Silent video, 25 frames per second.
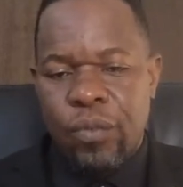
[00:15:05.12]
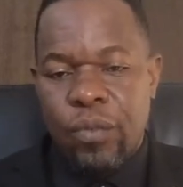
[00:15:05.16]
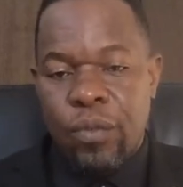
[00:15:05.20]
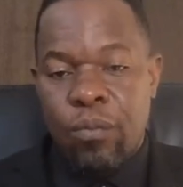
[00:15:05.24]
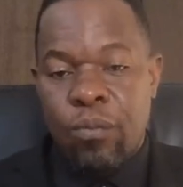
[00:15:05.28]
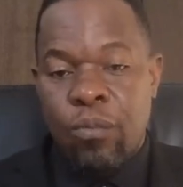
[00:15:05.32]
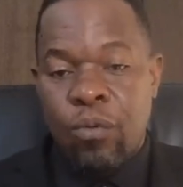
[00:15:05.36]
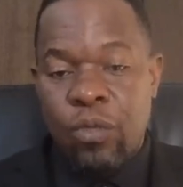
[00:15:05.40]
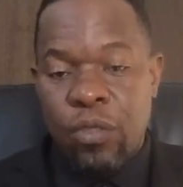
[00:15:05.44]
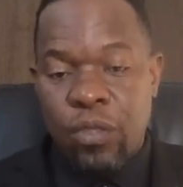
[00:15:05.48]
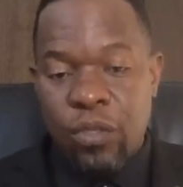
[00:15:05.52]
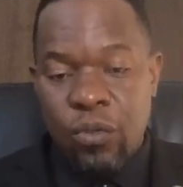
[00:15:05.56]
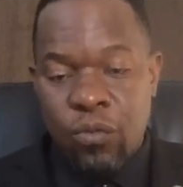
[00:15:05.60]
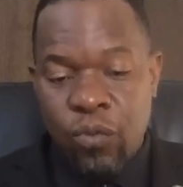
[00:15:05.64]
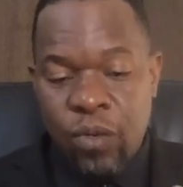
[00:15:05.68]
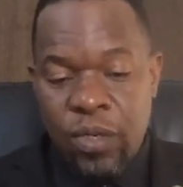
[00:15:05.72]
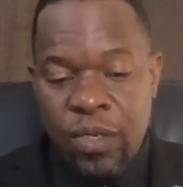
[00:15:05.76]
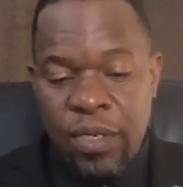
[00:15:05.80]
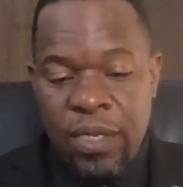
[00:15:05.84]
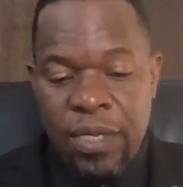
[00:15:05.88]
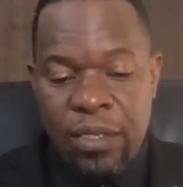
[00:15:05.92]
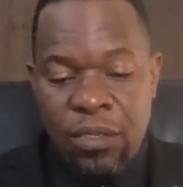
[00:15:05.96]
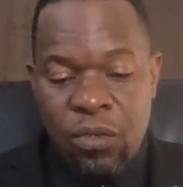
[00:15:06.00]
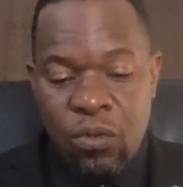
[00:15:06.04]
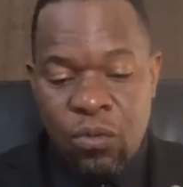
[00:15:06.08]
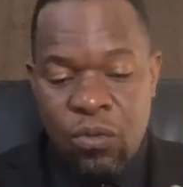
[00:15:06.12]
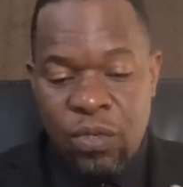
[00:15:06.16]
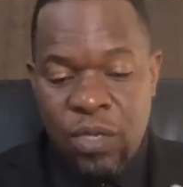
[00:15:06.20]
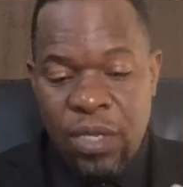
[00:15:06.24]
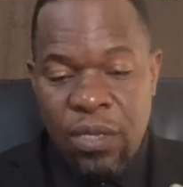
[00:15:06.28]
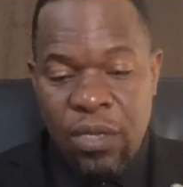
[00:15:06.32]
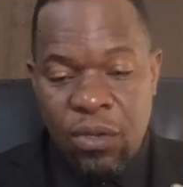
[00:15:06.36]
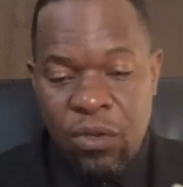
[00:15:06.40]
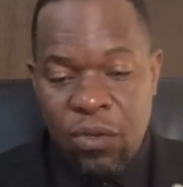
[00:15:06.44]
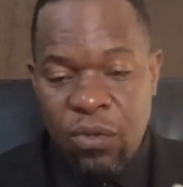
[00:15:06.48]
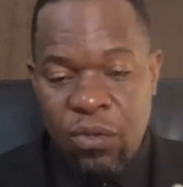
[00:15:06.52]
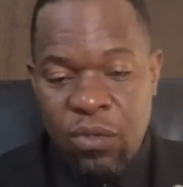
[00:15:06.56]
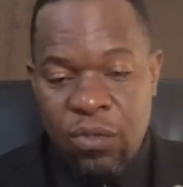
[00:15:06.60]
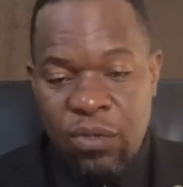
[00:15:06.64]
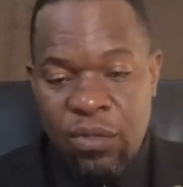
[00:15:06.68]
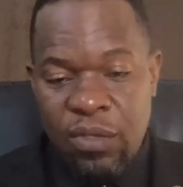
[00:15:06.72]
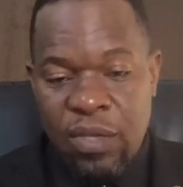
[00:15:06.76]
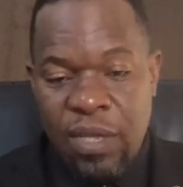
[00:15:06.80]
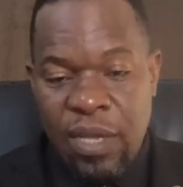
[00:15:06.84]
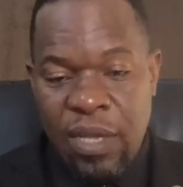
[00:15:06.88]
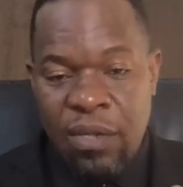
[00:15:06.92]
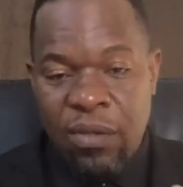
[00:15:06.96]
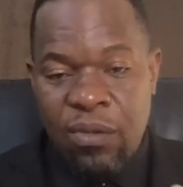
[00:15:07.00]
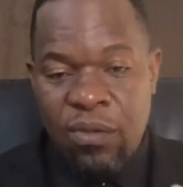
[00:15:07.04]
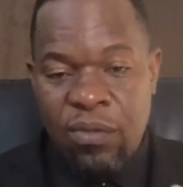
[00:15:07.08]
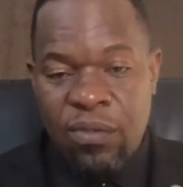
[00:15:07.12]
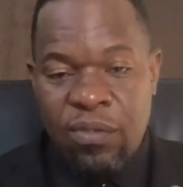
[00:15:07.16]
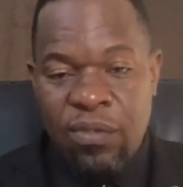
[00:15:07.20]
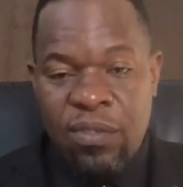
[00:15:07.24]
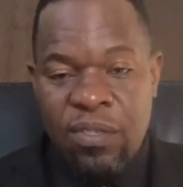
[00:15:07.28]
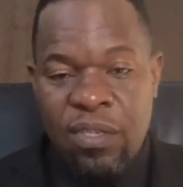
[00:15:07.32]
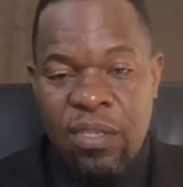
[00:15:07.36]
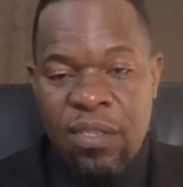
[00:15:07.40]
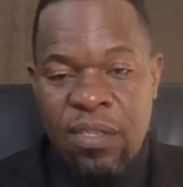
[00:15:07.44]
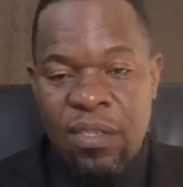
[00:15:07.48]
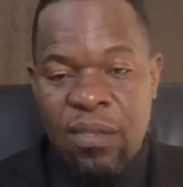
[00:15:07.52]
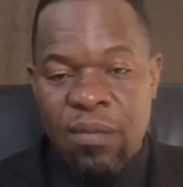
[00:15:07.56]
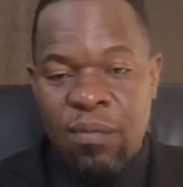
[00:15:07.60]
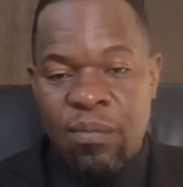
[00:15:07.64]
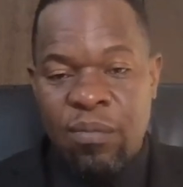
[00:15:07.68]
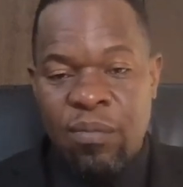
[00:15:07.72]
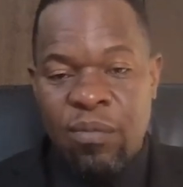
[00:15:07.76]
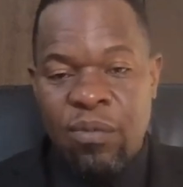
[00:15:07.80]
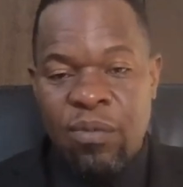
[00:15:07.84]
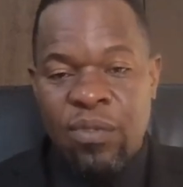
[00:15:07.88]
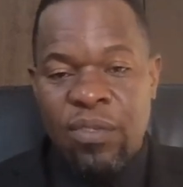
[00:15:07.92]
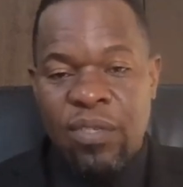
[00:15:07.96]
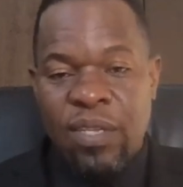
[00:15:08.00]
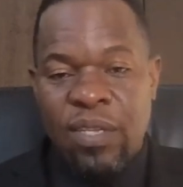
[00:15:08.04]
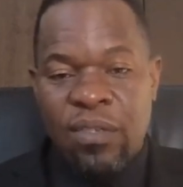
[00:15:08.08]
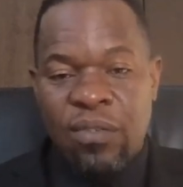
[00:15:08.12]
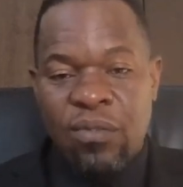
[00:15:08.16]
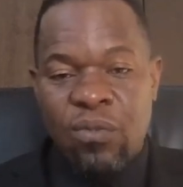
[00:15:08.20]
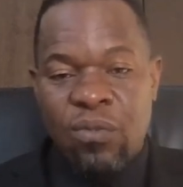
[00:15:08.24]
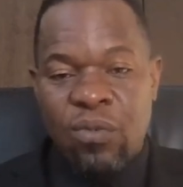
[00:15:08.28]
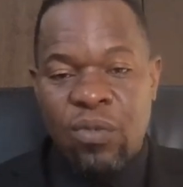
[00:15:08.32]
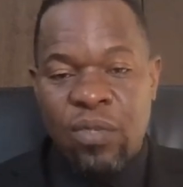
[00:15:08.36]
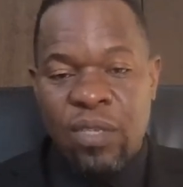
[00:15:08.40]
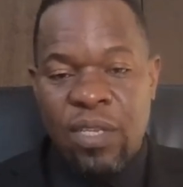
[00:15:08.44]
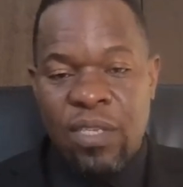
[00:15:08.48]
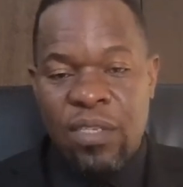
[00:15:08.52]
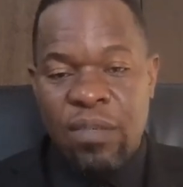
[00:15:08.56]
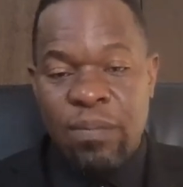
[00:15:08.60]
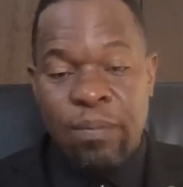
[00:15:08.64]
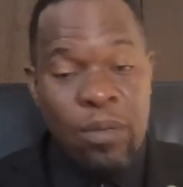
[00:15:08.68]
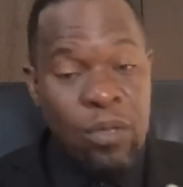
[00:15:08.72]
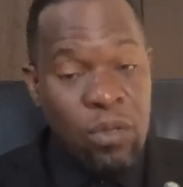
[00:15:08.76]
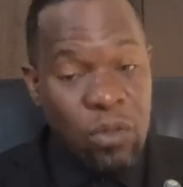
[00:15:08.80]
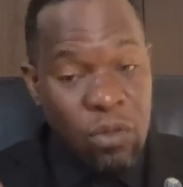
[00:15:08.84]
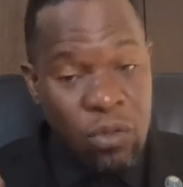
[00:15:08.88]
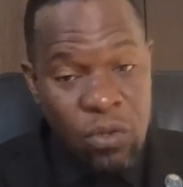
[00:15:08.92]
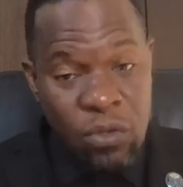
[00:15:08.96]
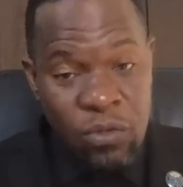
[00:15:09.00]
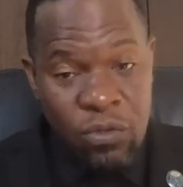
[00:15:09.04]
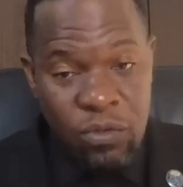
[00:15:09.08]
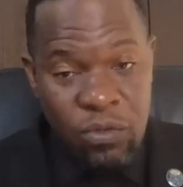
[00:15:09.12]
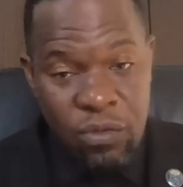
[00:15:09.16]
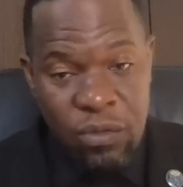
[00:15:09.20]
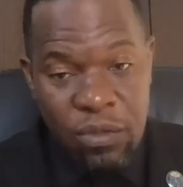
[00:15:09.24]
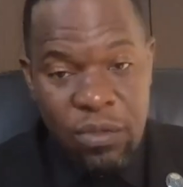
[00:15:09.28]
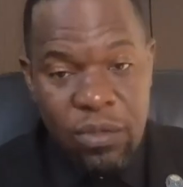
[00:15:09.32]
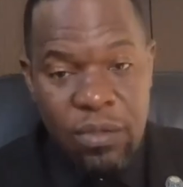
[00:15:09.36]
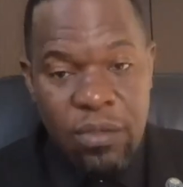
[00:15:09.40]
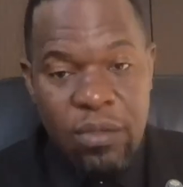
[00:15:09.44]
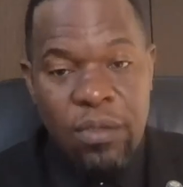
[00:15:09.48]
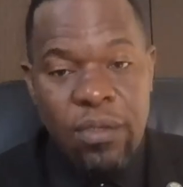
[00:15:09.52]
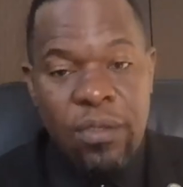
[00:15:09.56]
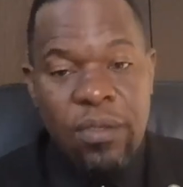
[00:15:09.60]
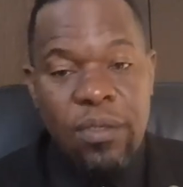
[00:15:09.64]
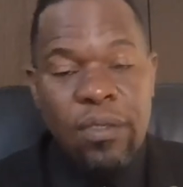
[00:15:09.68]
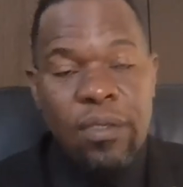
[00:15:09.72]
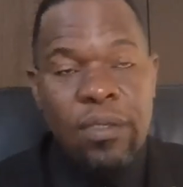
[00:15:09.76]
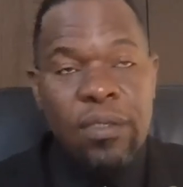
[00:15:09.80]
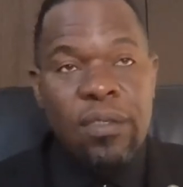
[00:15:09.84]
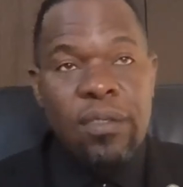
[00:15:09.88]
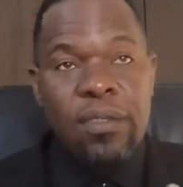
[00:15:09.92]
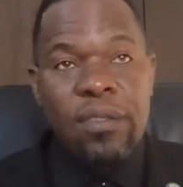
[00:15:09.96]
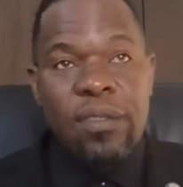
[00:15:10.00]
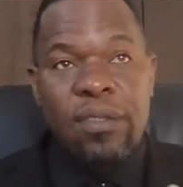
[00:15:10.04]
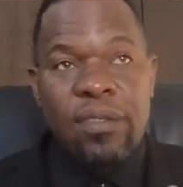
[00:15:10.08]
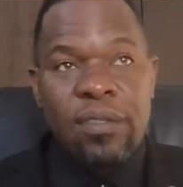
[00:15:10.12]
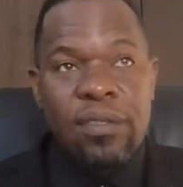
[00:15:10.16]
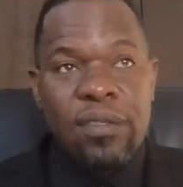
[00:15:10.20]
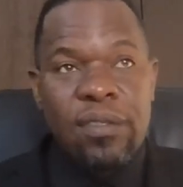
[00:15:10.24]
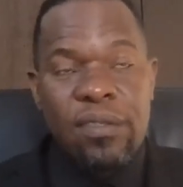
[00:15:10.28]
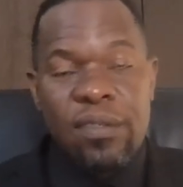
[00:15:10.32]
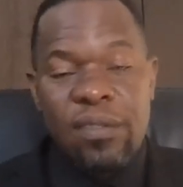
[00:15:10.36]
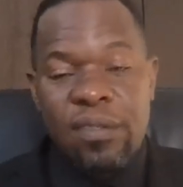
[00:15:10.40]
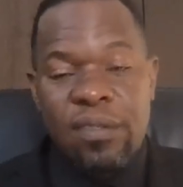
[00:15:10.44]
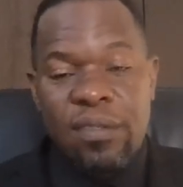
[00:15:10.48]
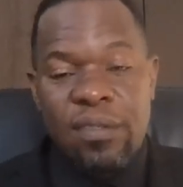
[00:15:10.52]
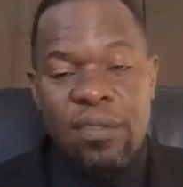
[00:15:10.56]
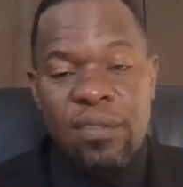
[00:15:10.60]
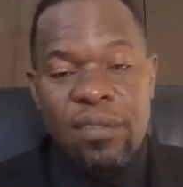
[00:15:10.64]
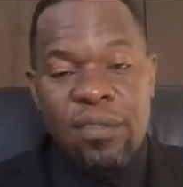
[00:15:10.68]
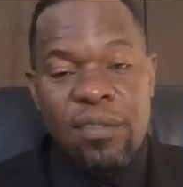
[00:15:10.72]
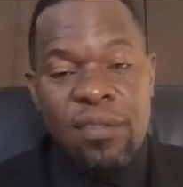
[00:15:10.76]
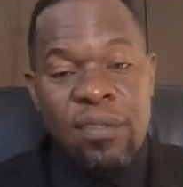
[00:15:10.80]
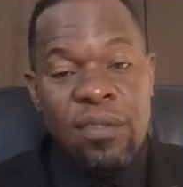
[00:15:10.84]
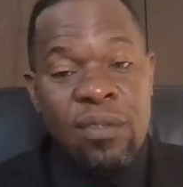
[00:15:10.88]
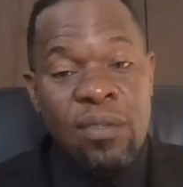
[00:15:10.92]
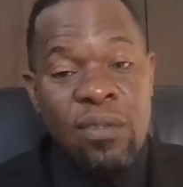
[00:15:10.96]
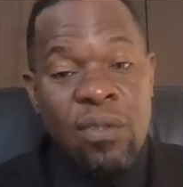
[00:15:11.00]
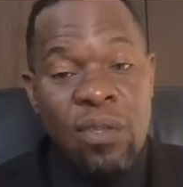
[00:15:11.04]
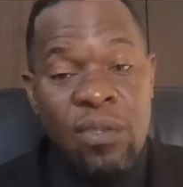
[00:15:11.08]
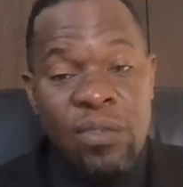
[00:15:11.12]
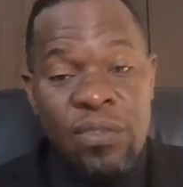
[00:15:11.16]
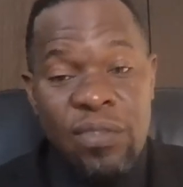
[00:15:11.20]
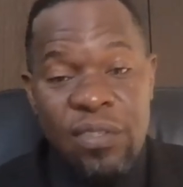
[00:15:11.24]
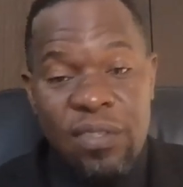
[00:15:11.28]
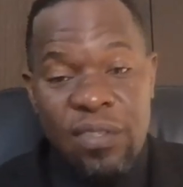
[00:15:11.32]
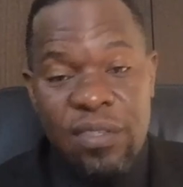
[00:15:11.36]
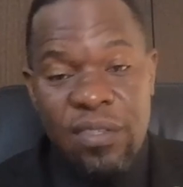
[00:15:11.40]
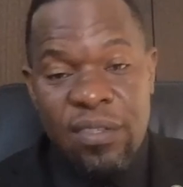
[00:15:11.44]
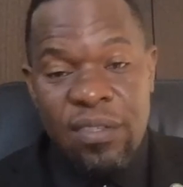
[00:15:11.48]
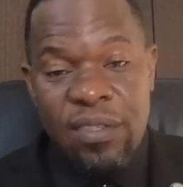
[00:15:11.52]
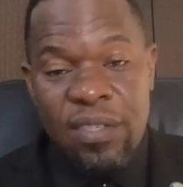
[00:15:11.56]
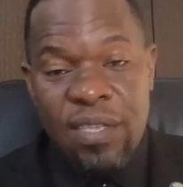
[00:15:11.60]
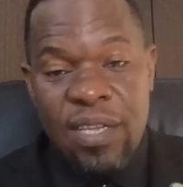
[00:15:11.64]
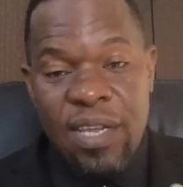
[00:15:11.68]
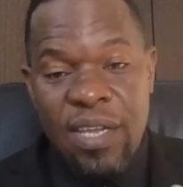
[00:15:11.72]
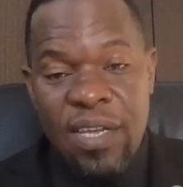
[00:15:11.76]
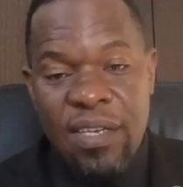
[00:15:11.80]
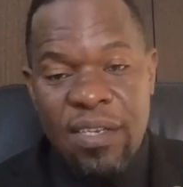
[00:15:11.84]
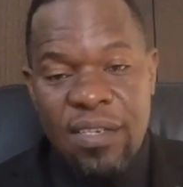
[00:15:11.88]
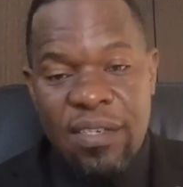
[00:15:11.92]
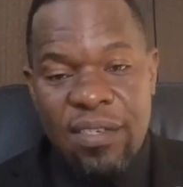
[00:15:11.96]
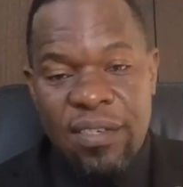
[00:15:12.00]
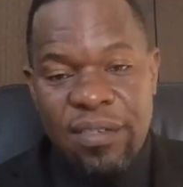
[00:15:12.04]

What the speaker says: Both the winner and the loser in court, I consider them both as losers because they lost their